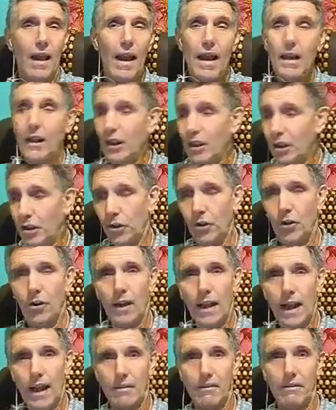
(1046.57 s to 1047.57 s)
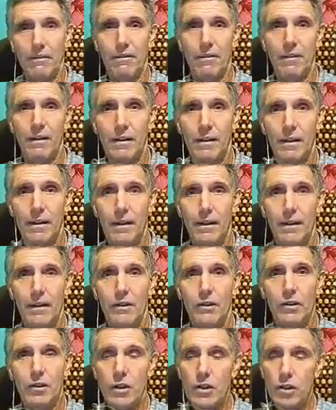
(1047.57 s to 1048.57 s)
and enjoy your life.
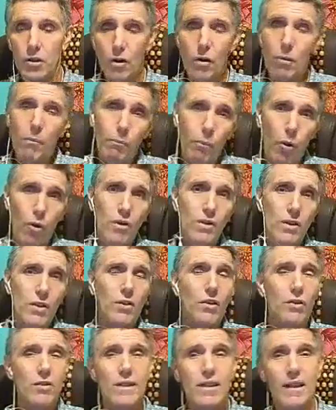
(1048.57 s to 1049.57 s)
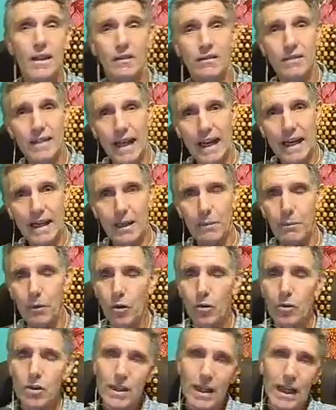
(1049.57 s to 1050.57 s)
Just don't poison yourself daily,
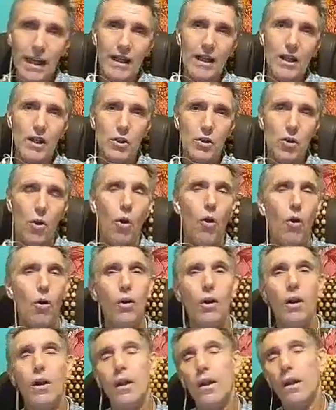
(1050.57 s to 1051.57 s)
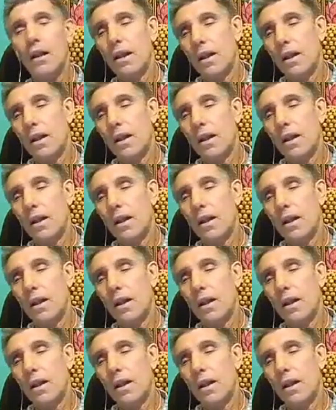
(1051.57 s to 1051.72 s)
because it is all